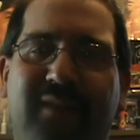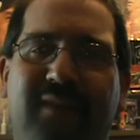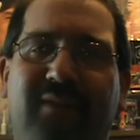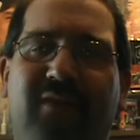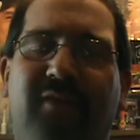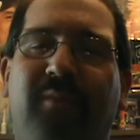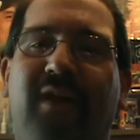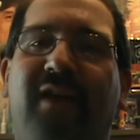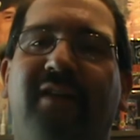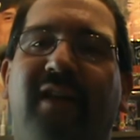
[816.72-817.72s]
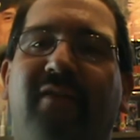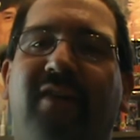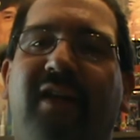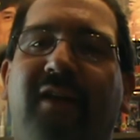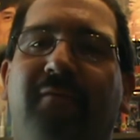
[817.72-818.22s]
They've also put out a
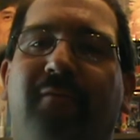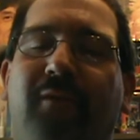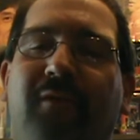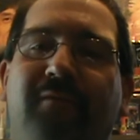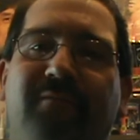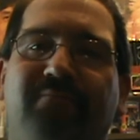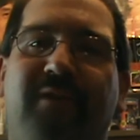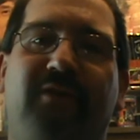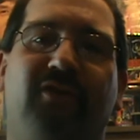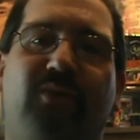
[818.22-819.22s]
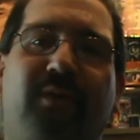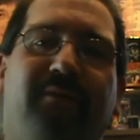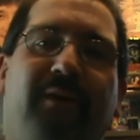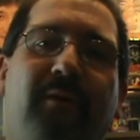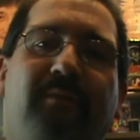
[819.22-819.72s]
DVD full of their short
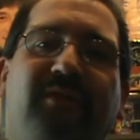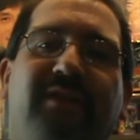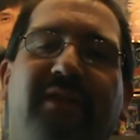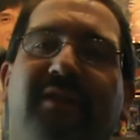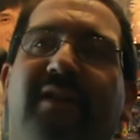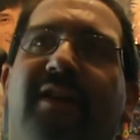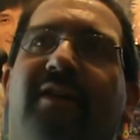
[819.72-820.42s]
films. They did